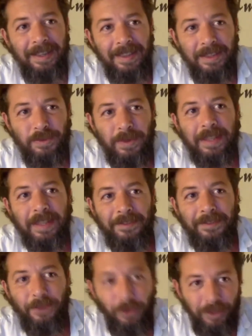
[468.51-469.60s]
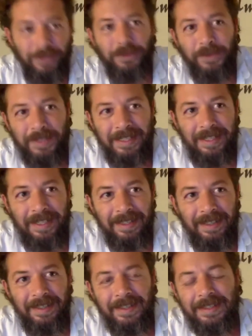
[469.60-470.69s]
That's when they fall into the sea, and
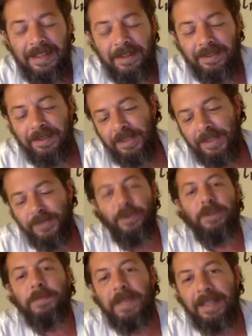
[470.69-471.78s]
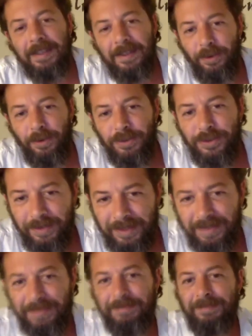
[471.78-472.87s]
then they start transforming also their